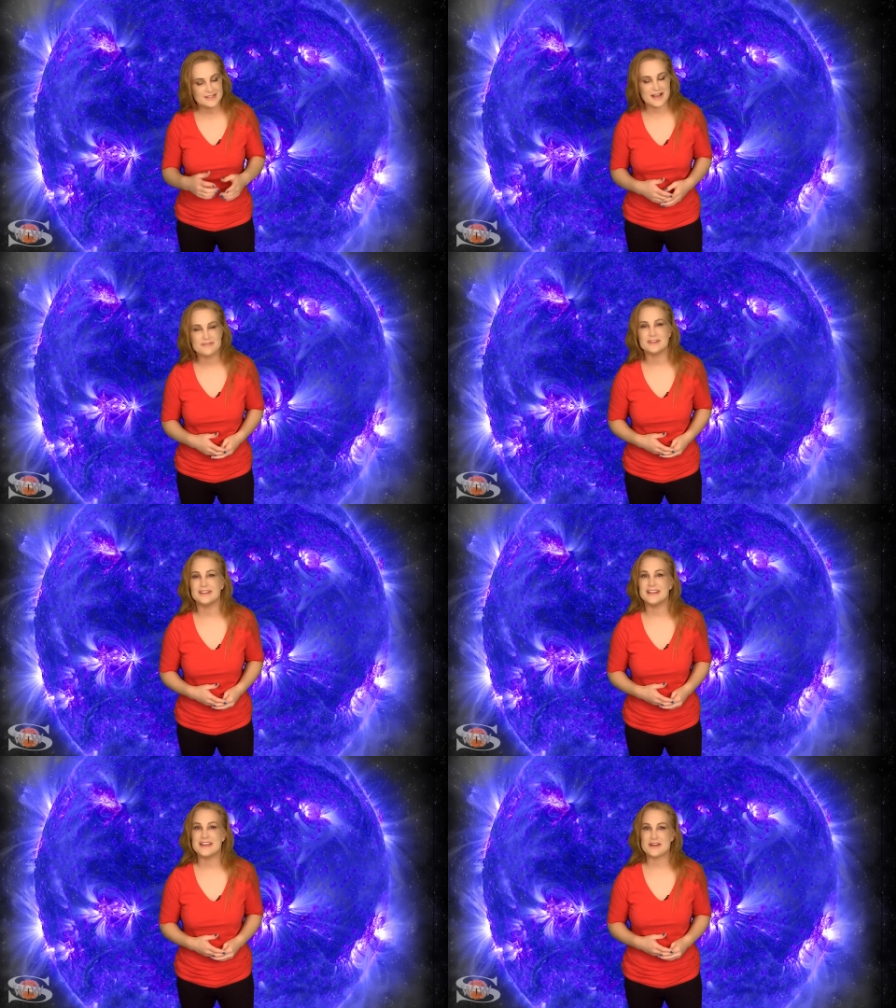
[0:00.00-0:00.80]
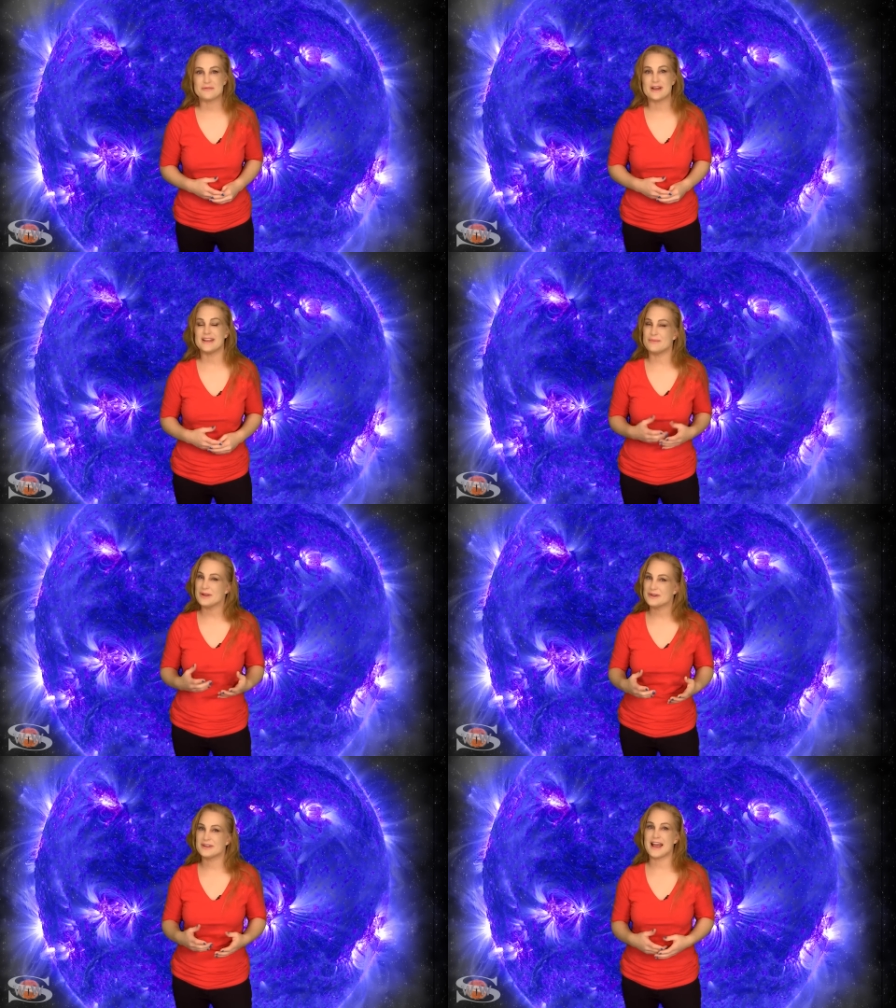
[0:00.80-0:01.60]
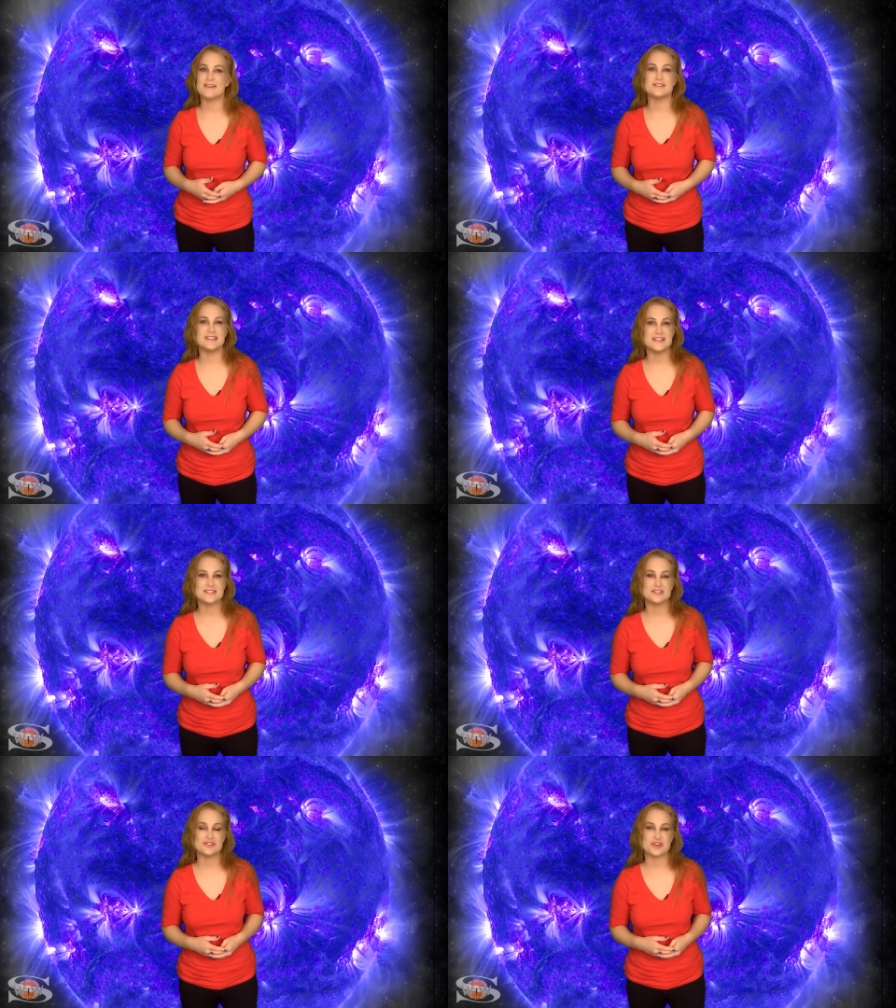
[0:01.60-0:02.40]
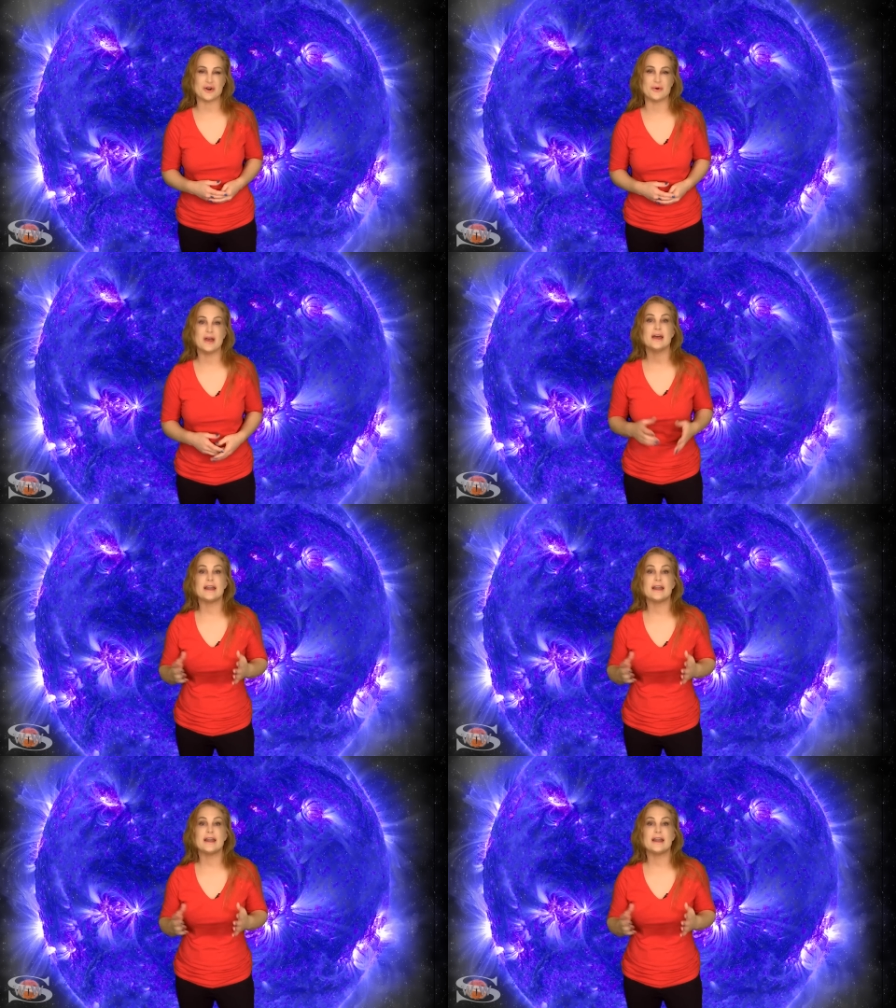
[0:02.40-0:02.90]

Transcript: definitely get ready. We could have a decent show.